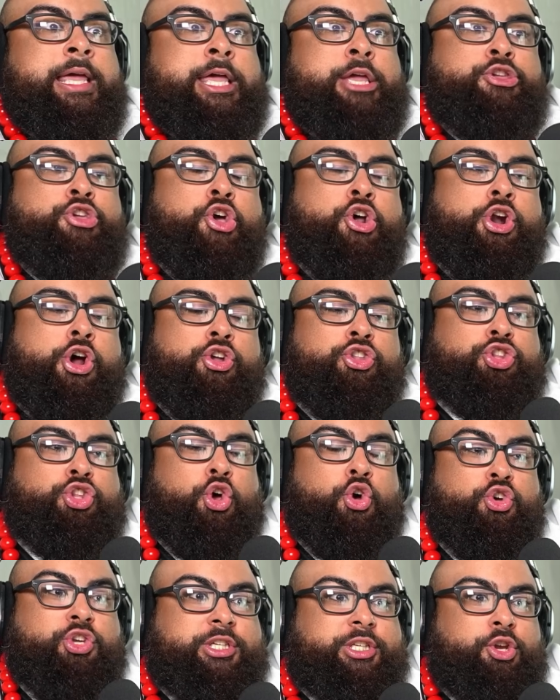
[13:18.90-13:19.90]
You don't
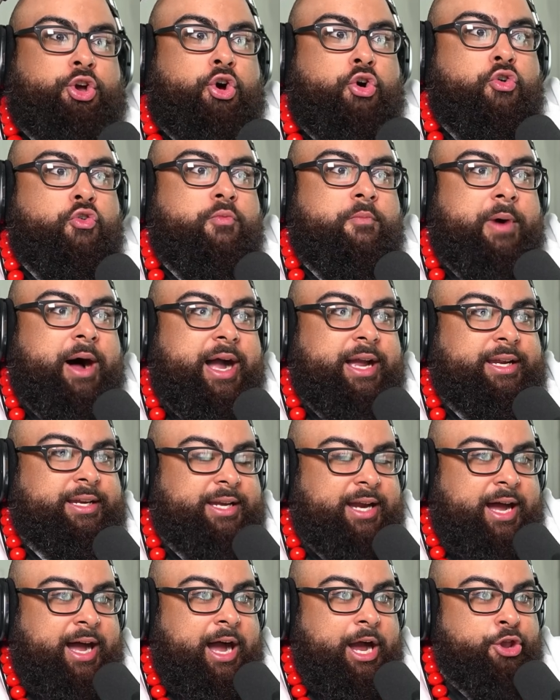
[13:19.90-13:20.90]
do. Oh my
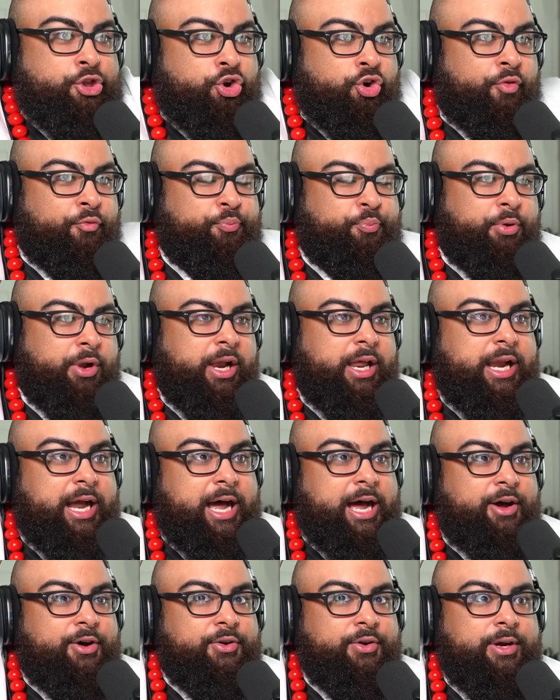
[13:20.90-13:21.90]
god. You don't pull it
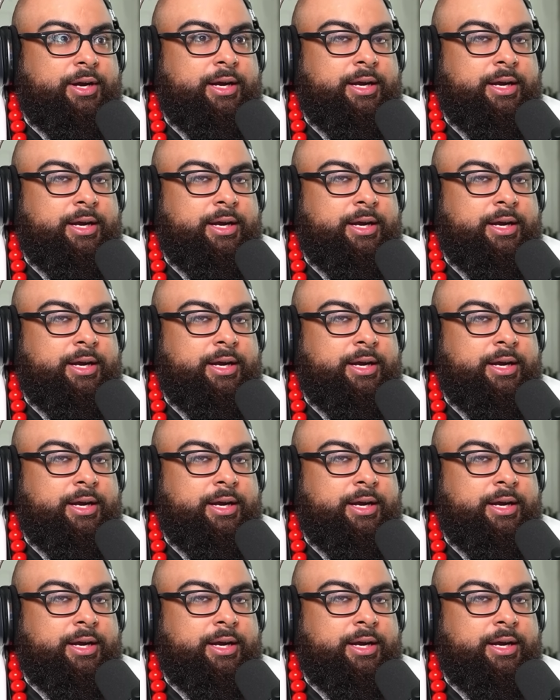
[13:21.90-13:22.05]
out.